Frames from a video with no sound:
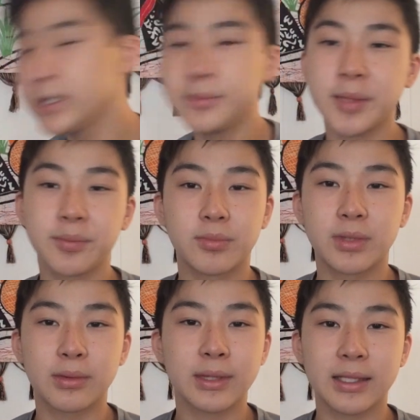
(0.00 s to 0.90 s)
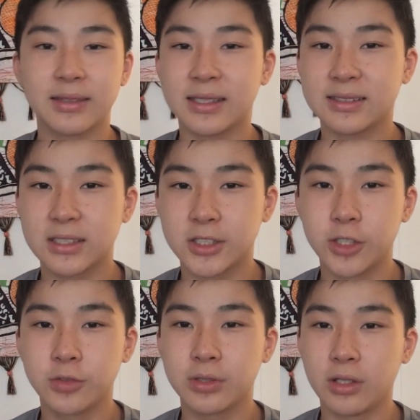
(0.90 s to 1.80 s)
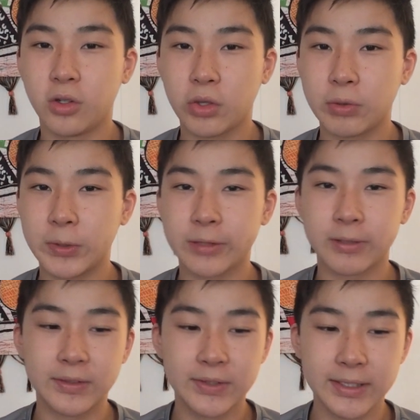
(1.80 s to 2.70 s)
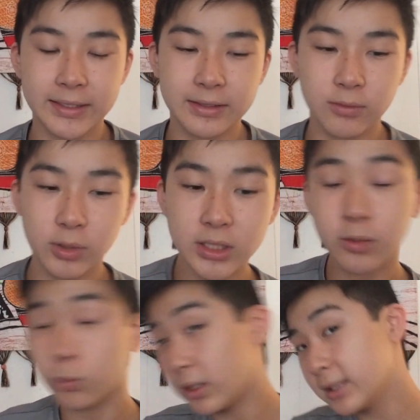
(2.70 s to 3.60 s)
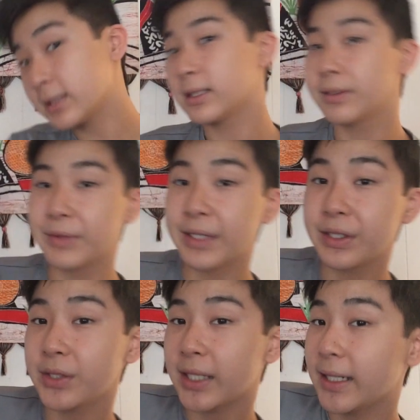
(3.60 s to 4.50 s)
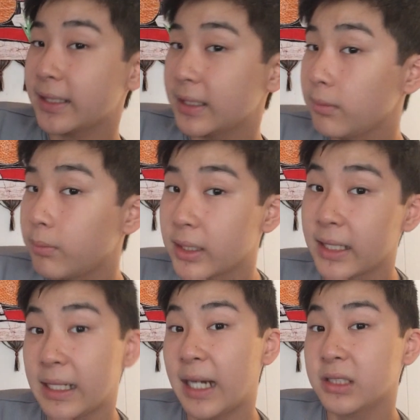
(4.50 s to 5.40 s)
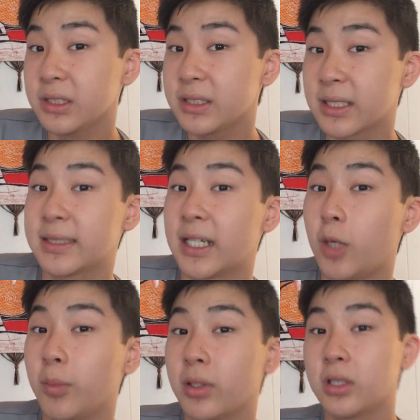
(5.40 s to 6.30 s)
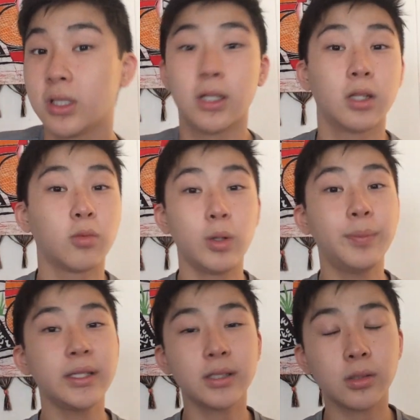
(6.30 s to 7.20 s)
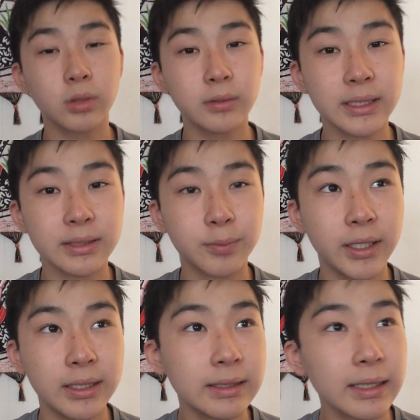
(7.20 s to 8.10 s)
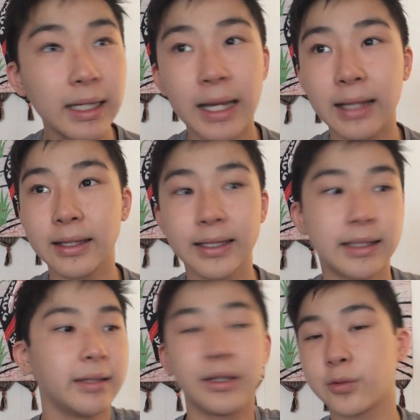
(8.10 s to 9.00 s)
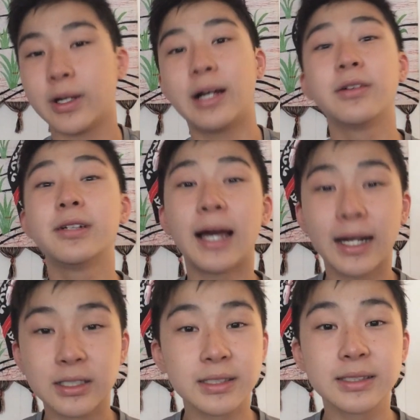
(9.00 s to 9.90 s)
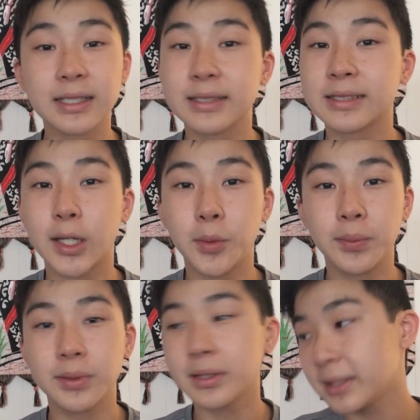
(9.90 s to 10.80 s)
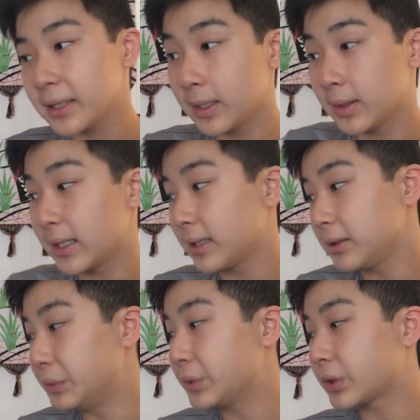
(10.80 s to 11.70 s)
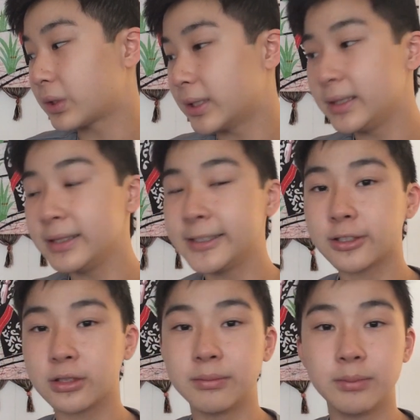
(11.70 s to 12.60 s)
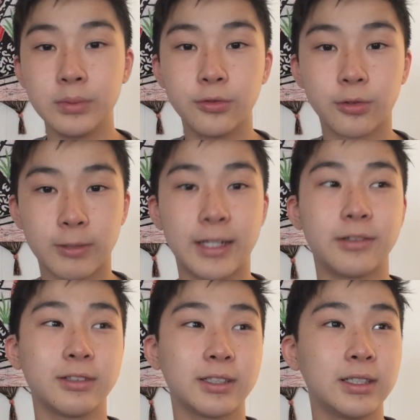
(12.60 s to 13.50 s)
And you might think that's a joke, the whole throwing around thing, which it was in the video that I did, but it actually does help. Whipping your Rubik's brand at like the ground actually does help it get looser and easier to move around.